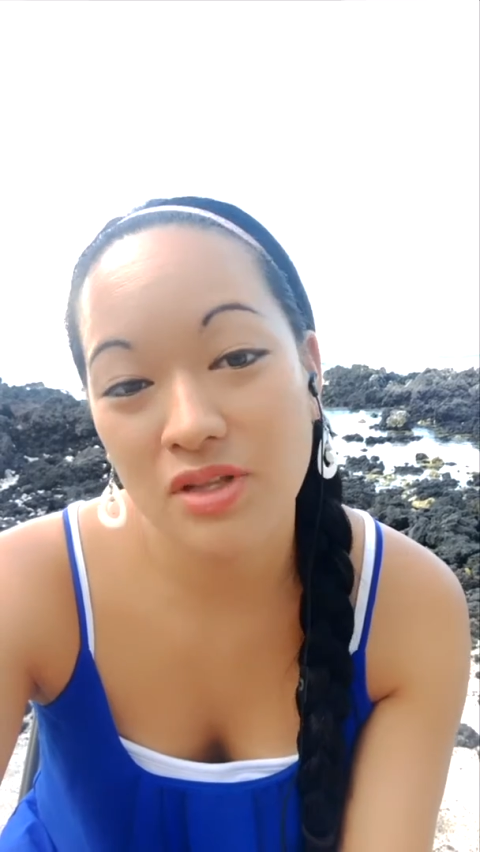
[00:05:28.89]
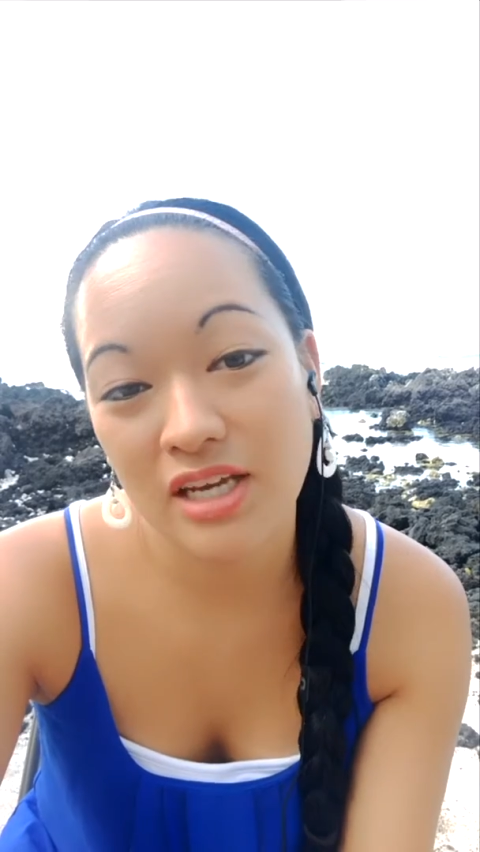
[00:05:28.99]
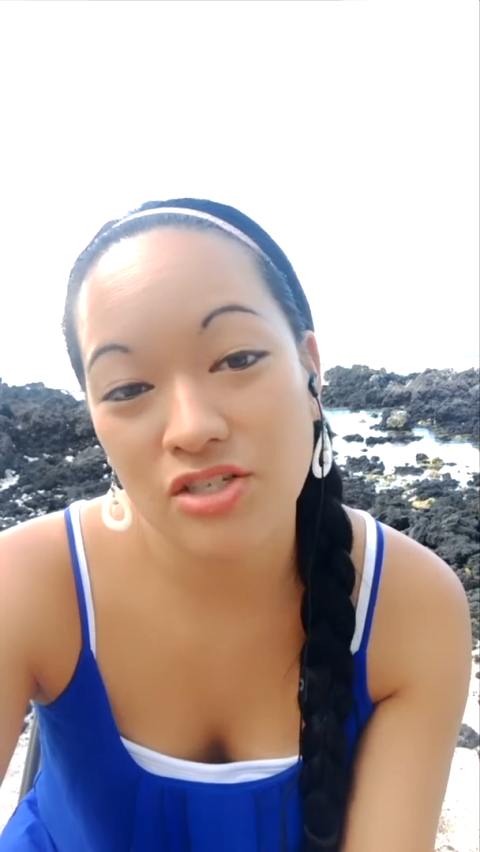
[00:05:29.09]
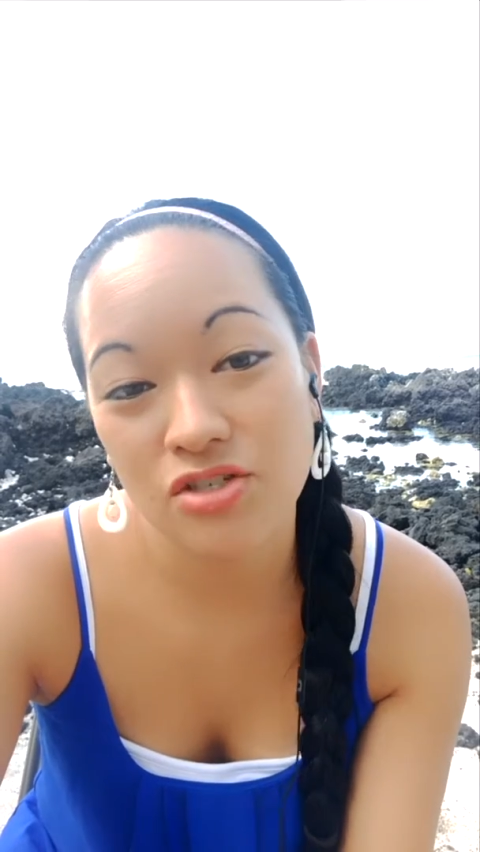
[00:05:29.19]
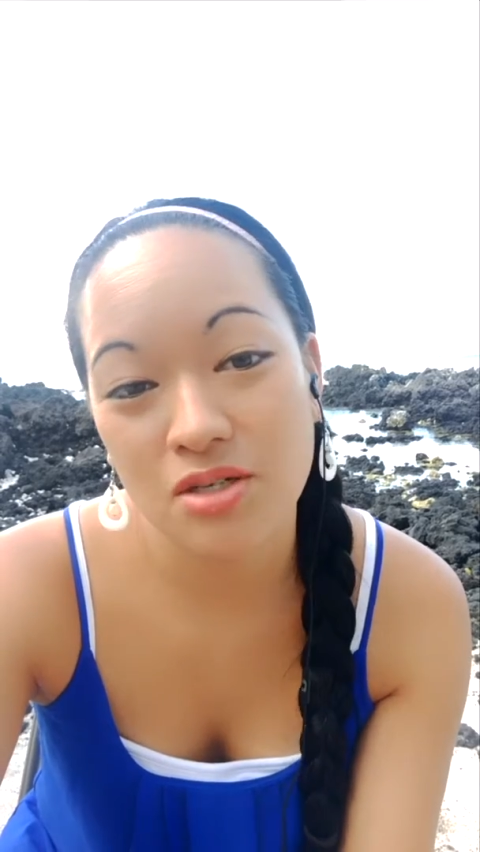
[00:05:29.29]

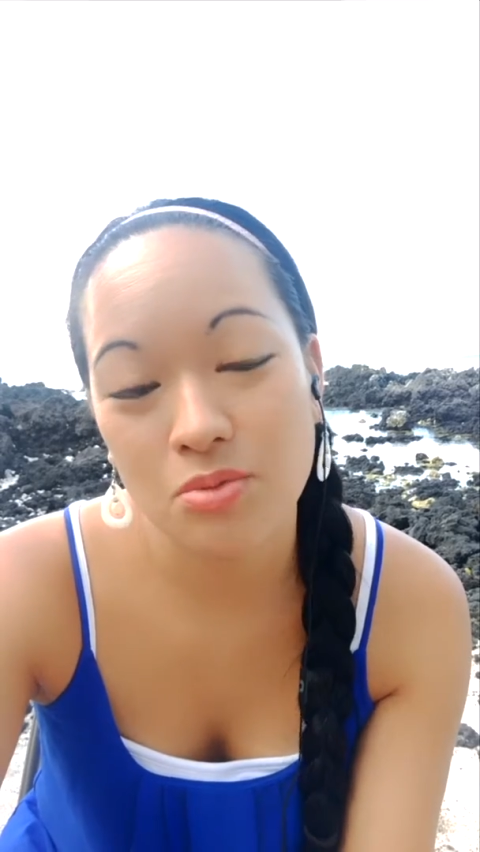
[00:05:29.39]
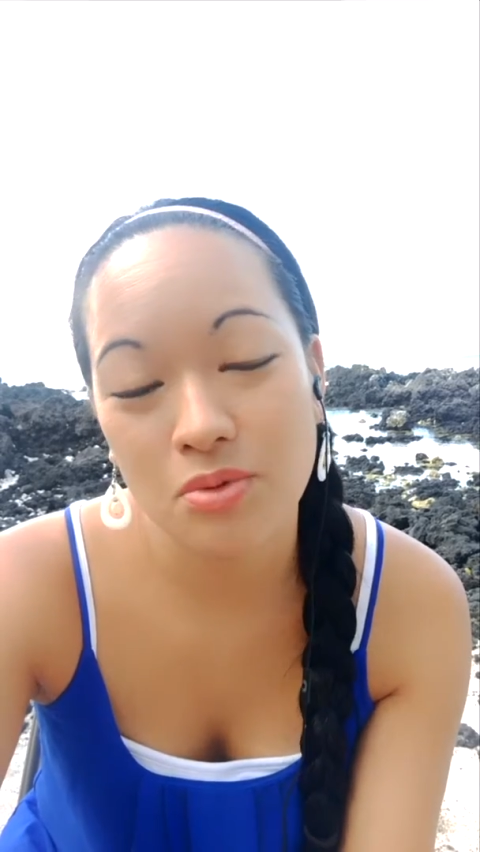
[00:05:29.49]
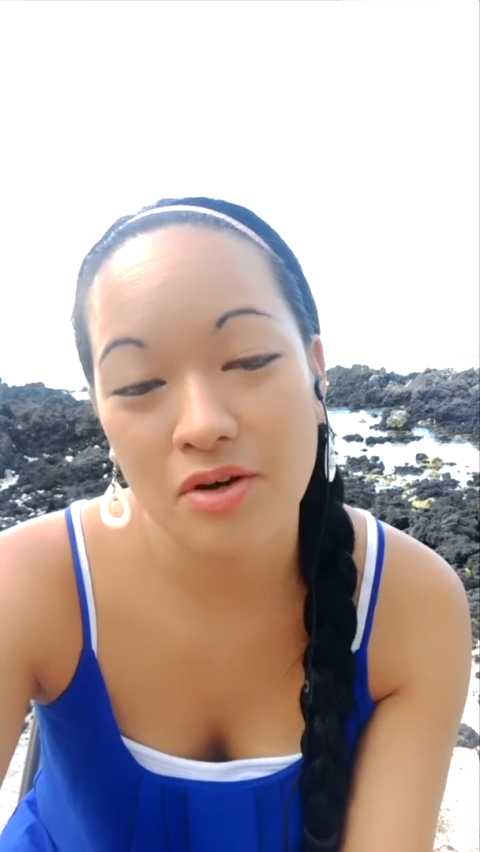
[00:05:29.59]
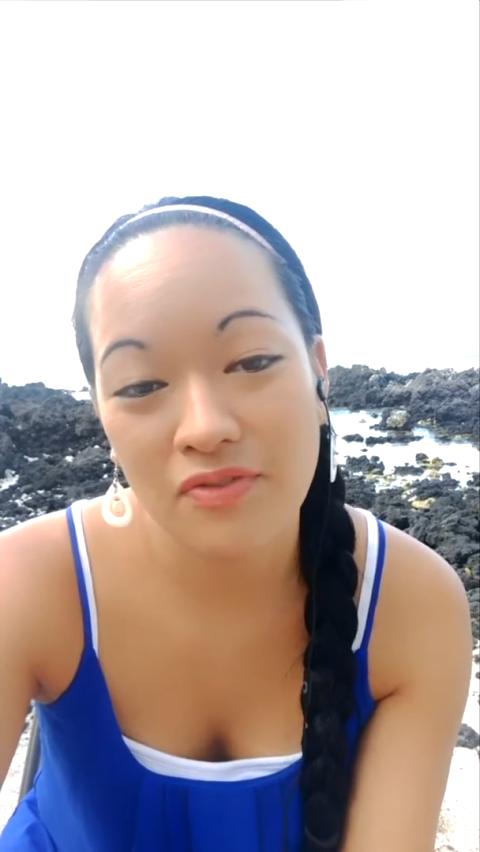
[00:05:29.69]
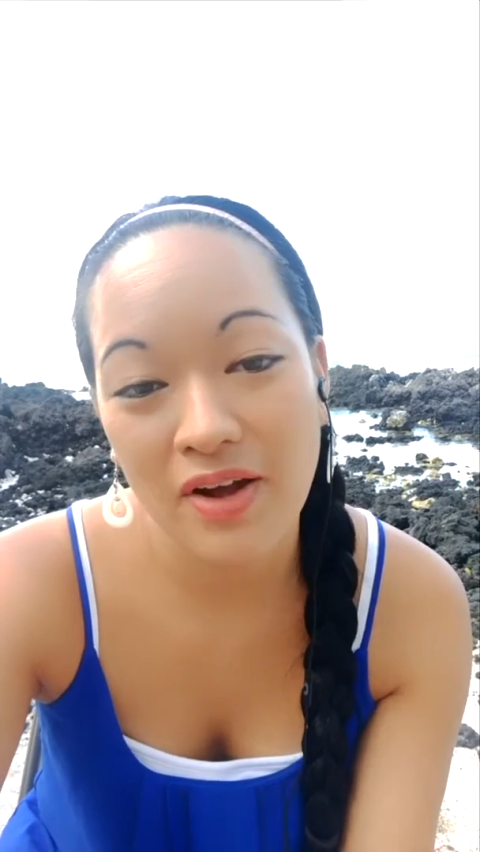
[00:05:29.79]
relationships
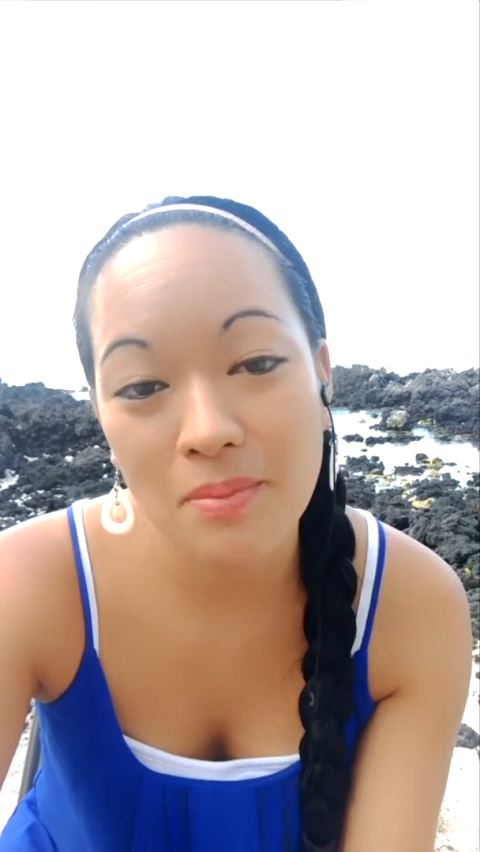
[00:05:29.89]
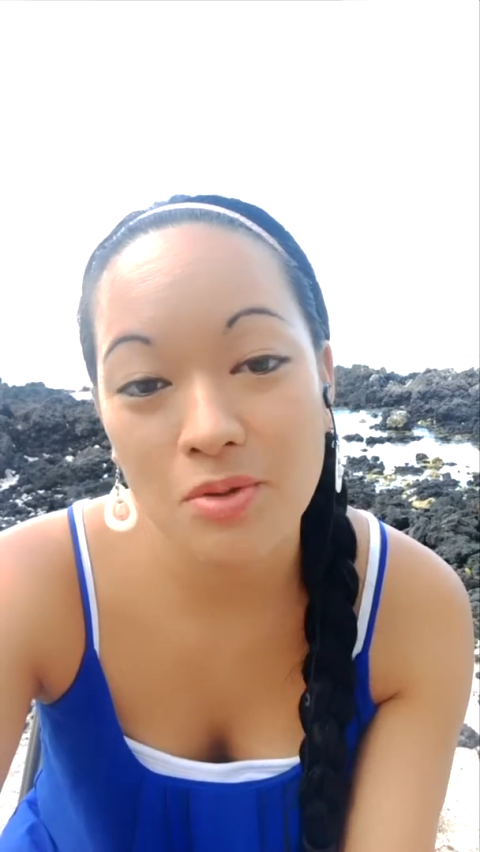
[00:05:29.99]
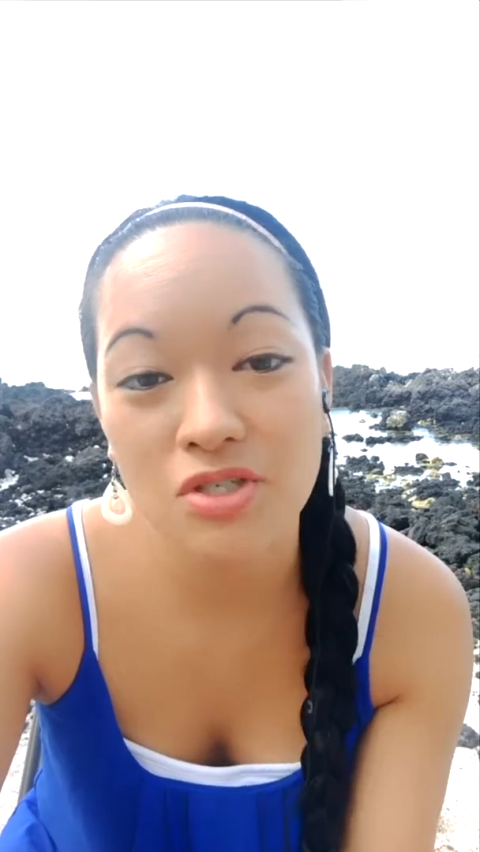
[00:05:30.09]
with their family,